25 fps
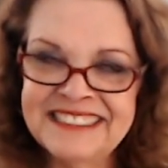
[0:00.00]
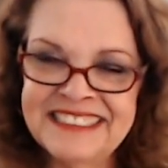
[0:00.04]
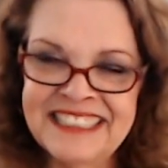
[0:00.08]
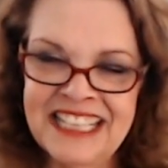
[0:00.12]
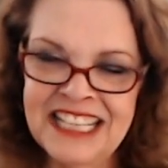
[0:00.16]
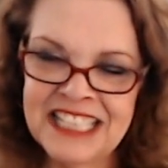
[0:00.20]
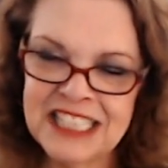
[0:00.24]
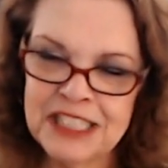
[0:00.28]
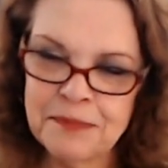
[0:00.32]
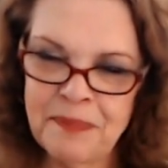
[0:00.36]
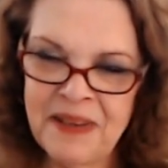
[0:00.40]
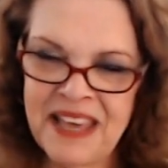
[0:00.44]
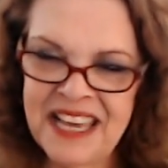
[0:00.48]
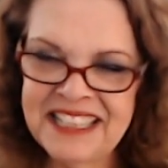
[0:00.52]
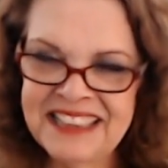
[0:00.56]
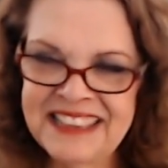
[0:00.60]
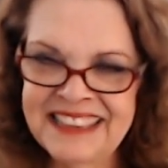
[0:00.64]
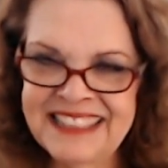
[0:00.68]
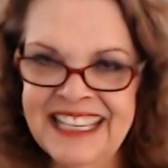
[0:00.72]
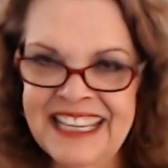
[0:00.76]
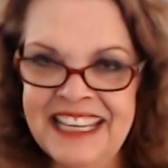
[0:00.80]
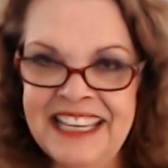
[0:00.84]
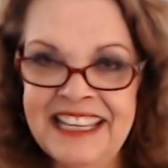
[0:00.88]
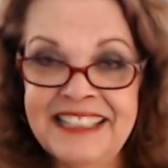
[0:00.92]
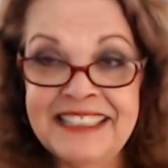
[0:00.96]
Expect
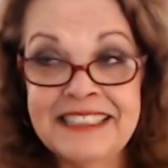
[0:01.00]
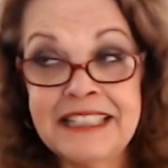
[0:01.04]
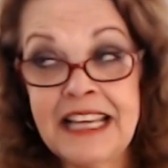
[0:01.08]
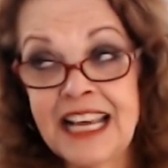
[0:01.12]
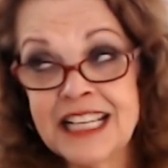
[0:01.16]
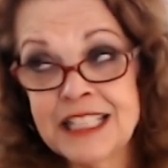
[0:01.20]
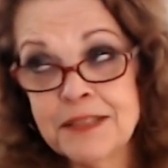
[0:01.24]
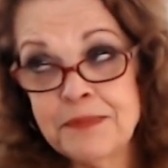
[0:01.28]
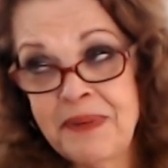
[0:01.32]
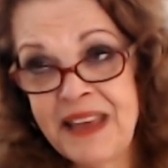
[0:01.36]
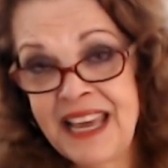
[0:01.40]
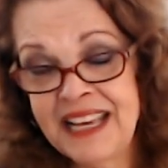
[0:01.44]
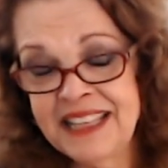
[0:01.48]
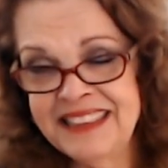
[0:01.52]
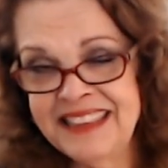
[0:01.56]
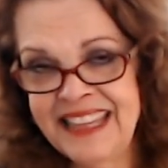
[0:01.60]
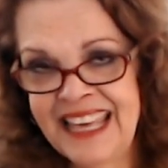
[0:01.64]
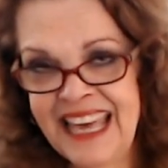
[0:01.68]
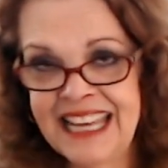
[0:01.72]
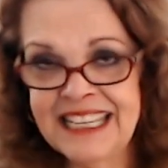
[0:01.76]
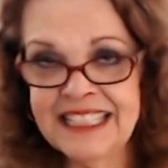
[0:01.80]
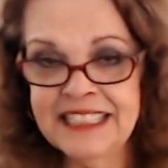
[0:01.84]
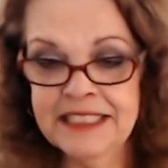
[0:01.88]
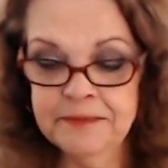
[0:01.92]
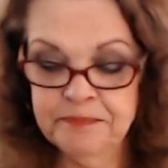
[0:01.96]

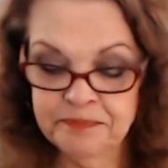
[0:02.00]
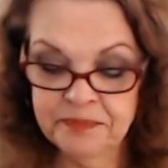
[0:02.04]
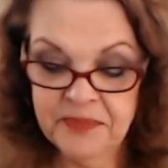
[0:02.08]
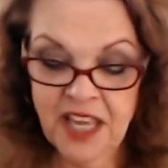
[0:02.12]
that.